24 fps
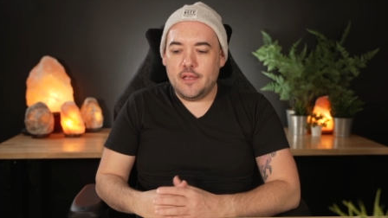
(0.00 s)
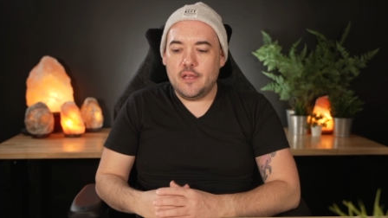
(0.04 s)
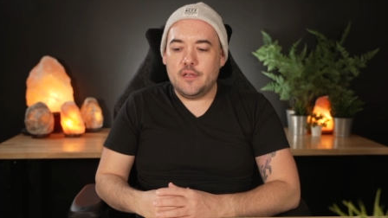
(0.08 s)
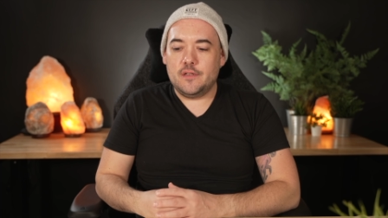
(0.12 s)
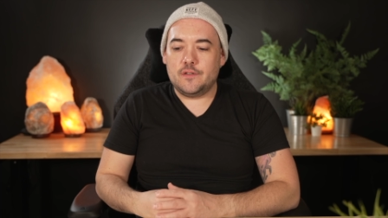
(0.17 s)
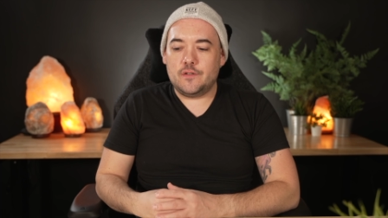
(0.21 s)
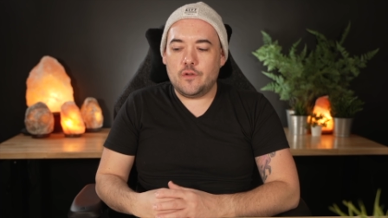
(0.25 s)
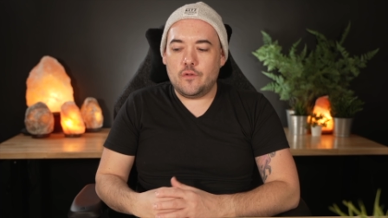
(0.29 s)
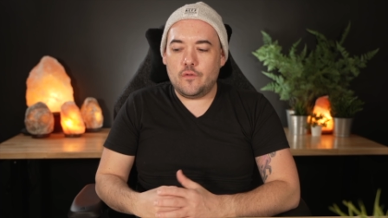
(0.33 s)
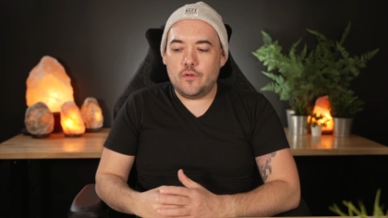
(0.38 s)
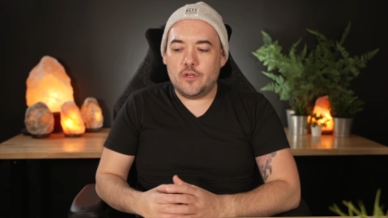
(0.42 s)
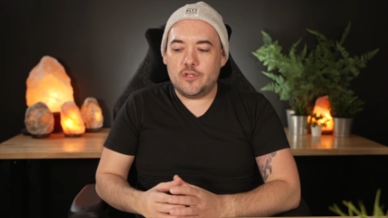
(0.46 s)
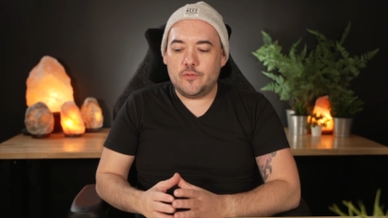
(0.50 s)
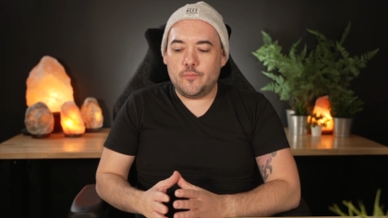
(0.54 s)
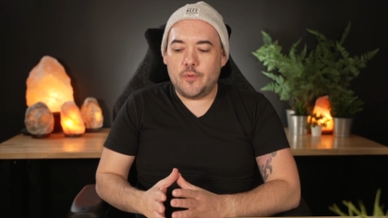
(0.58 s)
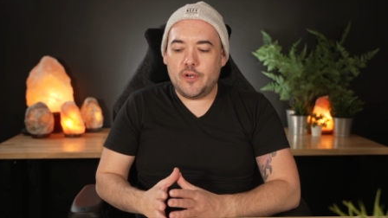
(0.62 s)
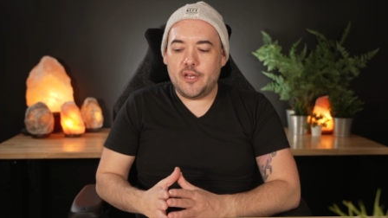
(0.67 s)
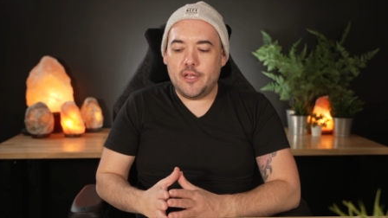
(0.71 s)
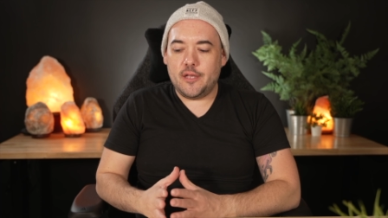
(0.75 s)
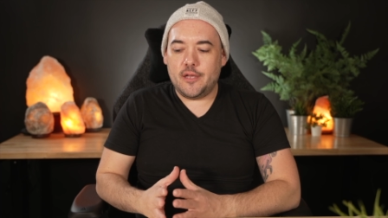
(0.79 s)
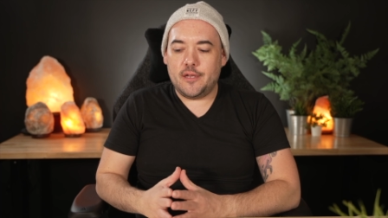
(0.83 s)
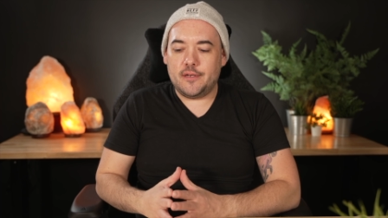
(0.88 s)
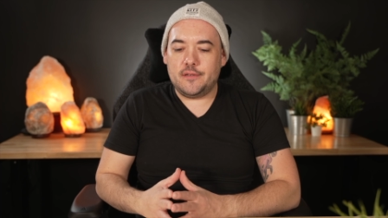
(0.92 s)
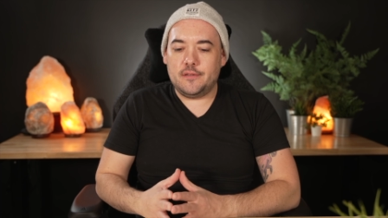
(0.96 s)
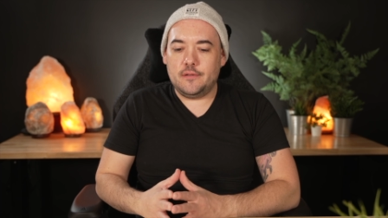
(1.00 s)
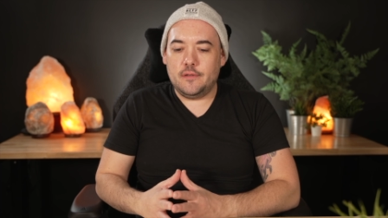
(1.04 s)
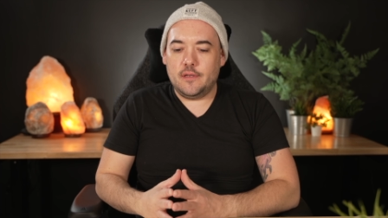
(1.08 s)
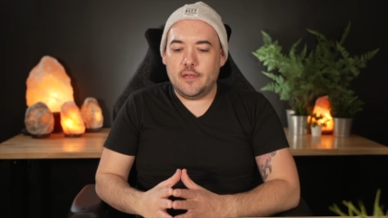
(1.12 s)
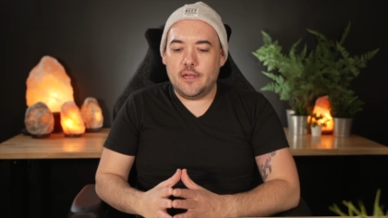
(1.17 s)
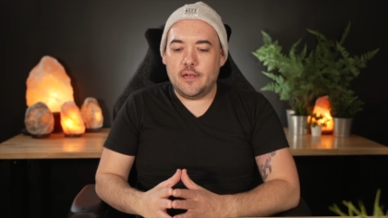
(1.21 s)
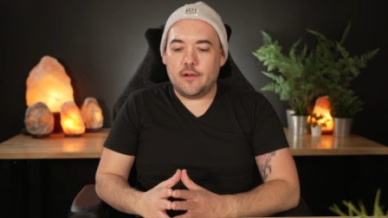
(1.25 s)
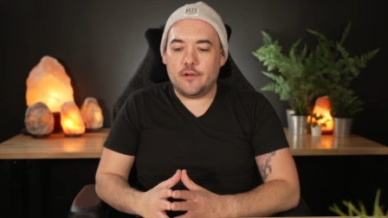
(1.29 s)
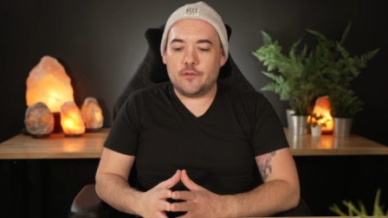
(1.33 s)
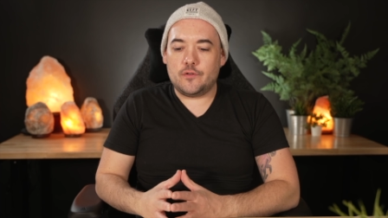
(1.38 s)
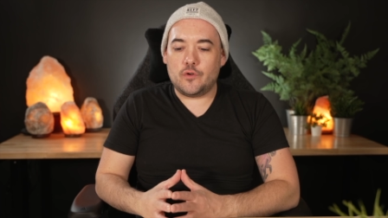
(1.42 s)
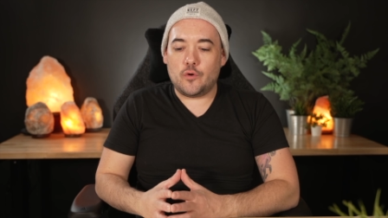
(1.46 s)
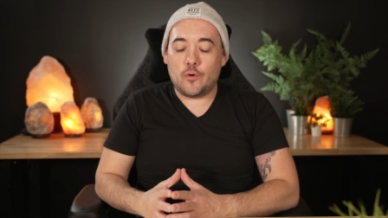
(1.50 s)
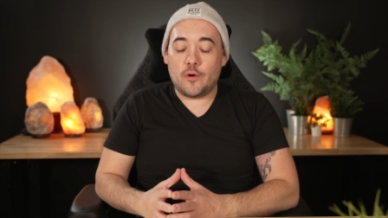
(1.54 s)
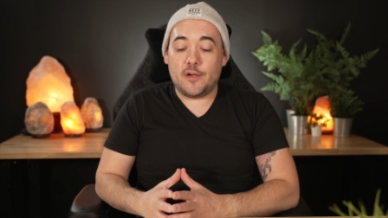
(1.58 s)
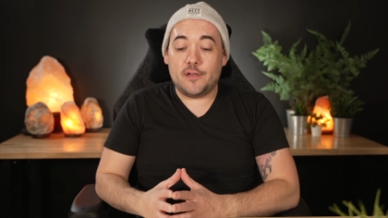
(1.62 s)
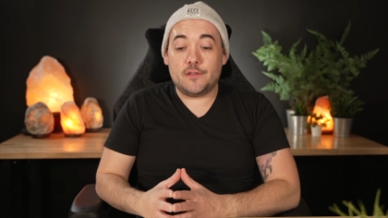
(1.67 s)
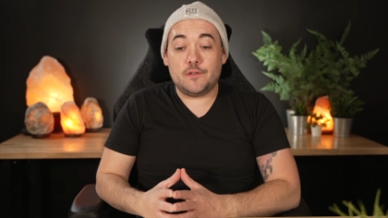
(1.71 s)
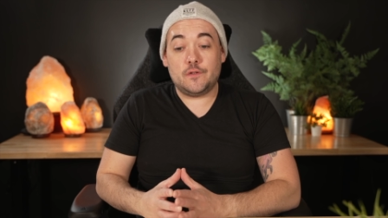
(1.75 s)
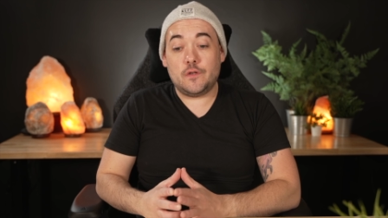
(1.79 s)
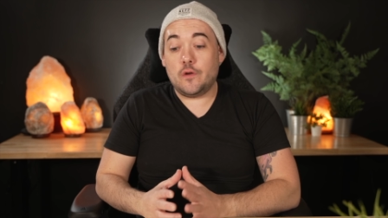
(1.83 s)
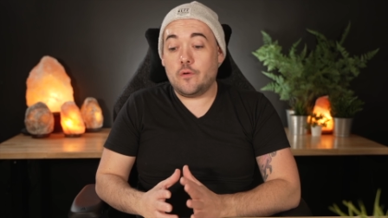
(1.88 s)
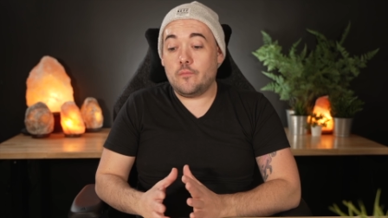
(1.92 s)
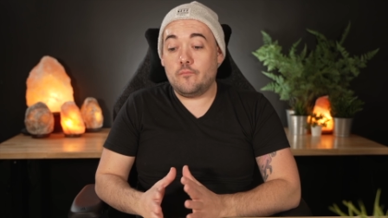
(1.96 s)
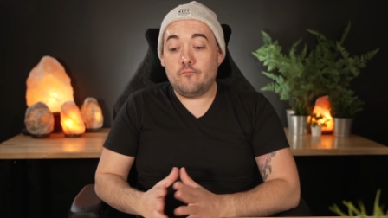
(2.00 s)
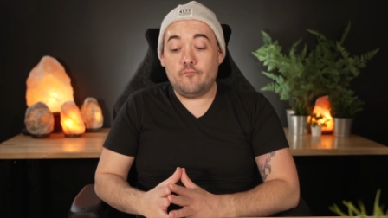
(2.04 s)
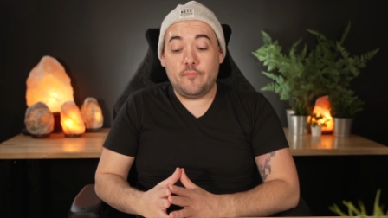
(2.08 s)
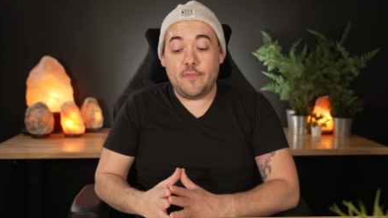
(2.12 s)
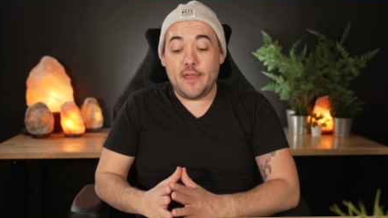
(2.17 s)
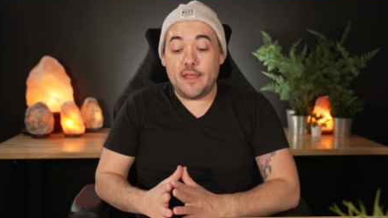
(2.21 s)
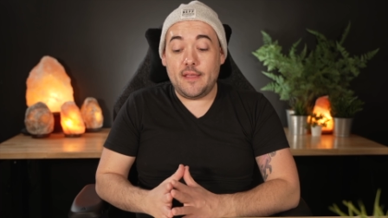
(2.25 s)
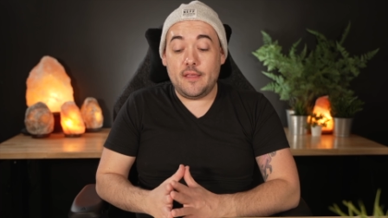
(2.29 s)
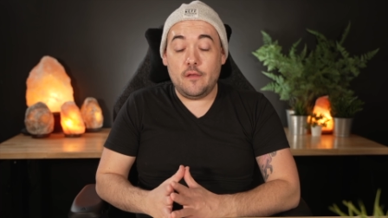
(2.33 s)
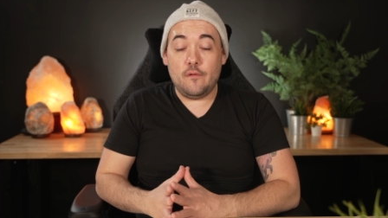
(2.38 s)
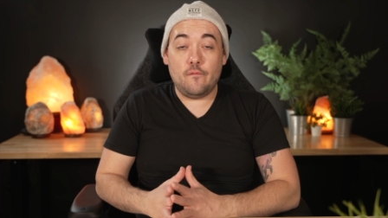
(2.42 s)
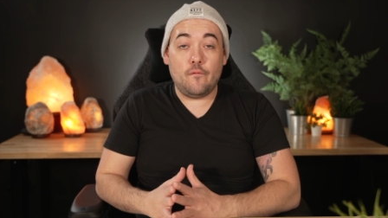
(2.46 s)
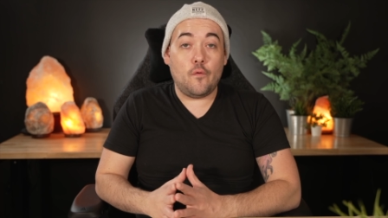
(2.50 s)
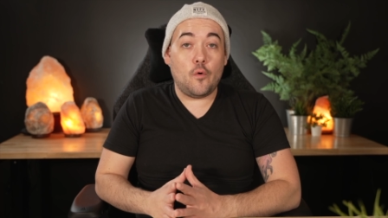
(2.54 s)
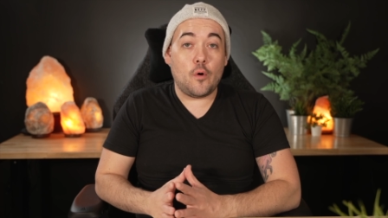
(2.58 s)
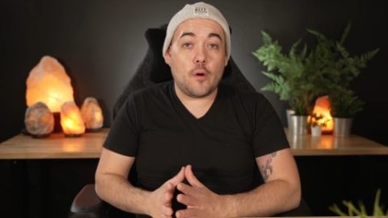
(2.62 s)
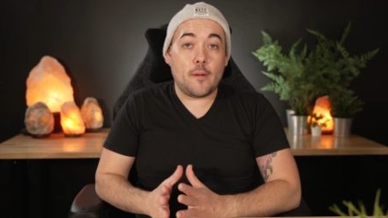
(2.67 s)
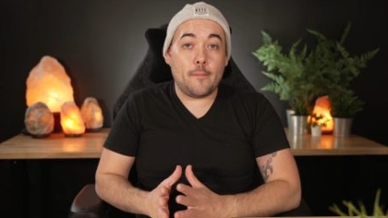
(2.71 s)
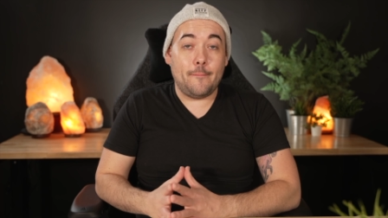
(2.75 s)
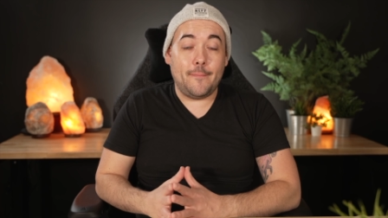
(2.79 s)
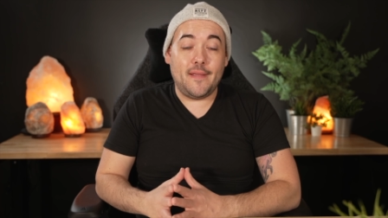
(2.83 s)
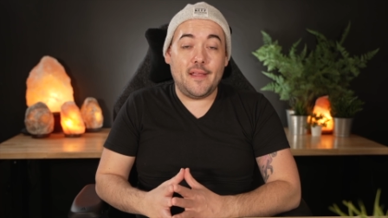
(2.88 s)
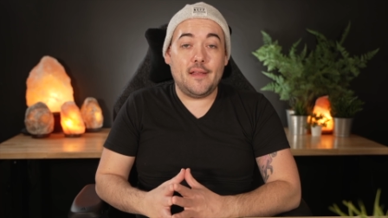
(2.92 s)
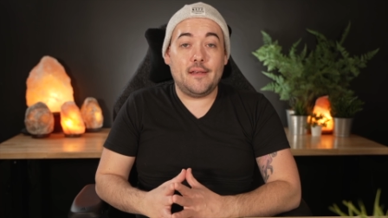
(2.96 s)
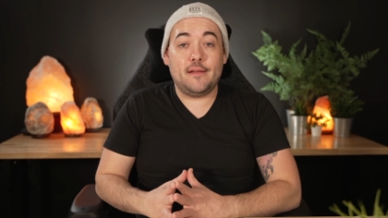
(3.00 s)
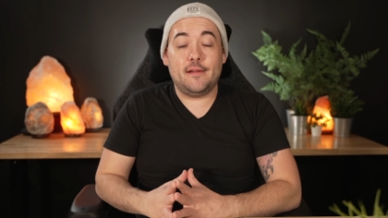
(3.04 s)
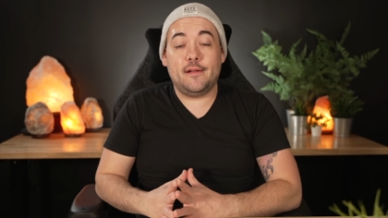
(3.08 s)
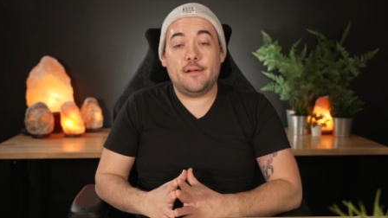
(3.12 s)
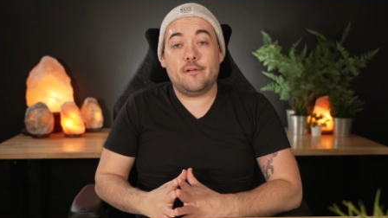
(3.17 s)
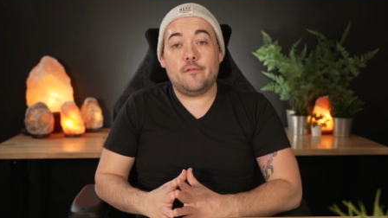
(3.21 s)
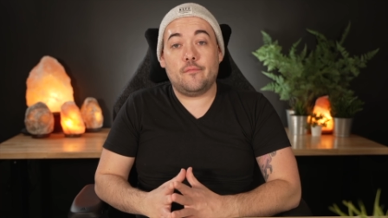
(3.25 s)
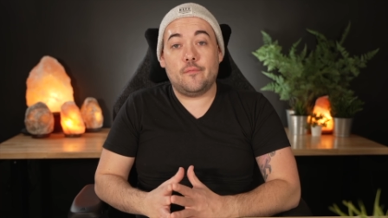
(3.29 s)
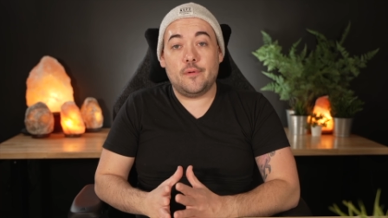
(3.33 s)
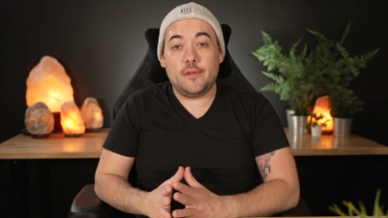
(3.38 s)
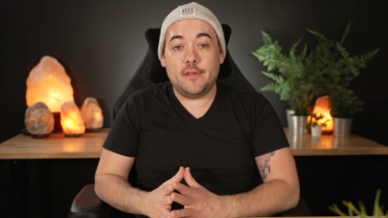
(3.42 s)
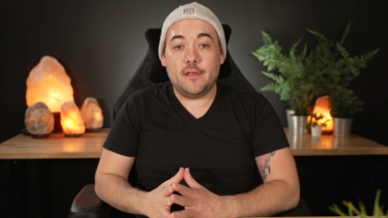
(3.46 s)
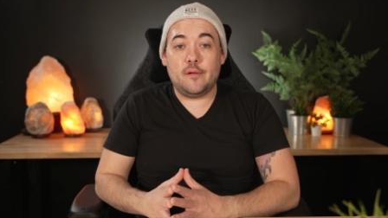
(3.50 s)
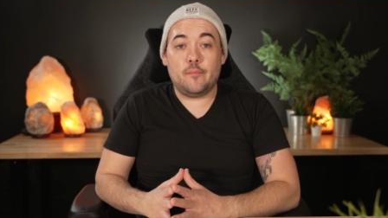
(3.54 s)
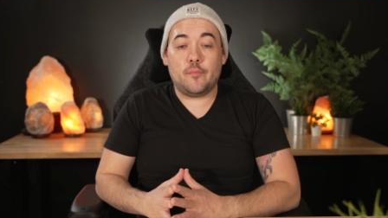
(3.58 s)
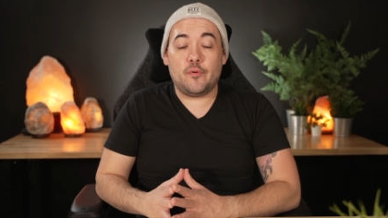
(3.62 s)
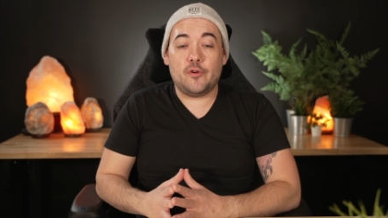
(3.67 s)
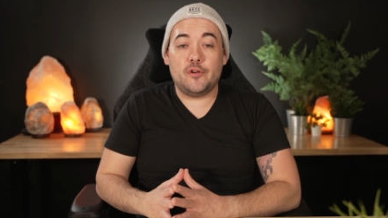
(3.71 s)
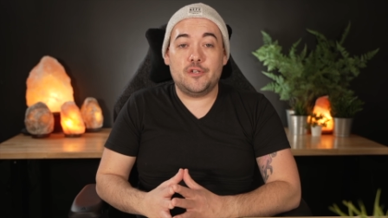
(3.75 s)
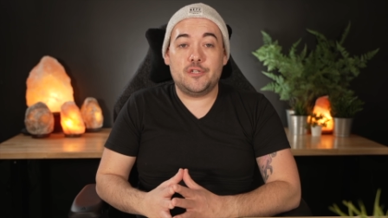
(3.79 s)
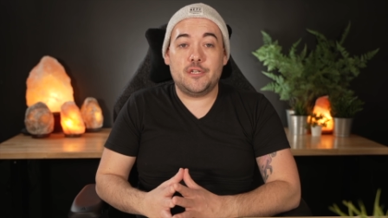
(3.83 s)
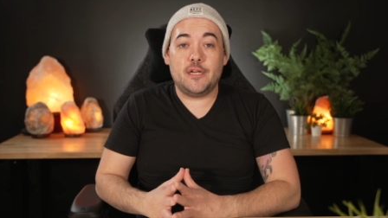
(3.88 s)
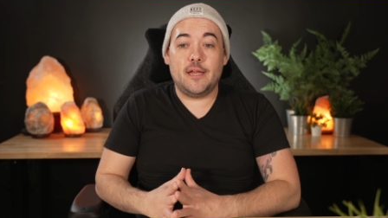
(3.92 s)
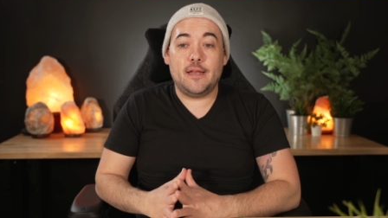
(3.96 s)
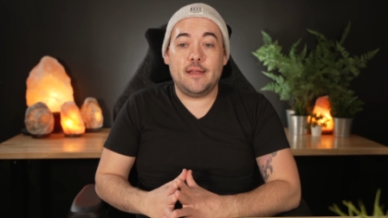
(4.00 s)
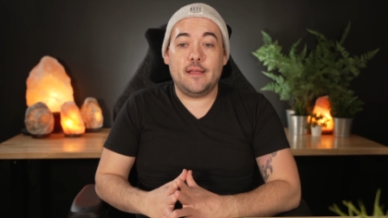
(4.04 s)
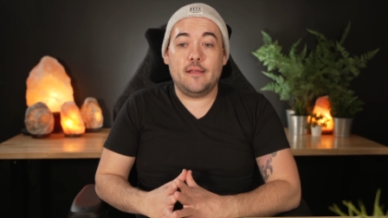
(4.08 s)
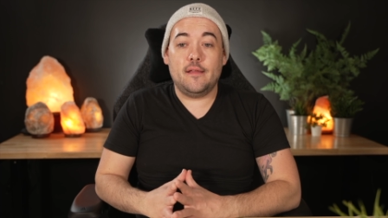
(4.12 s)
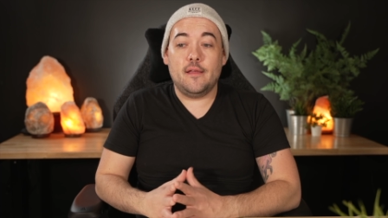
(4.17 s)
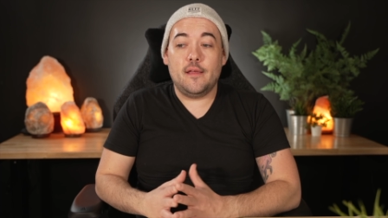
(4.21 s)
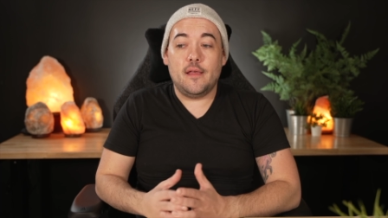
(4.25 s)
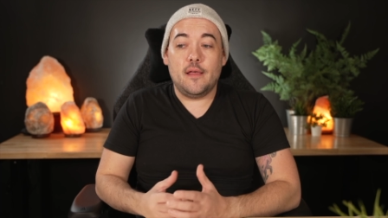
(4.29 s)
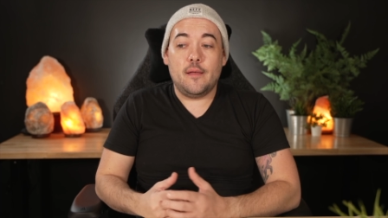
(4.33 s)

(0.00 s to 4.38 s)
So it looks pretty good here, Taurus. So thank you for being here. Really appreciate it.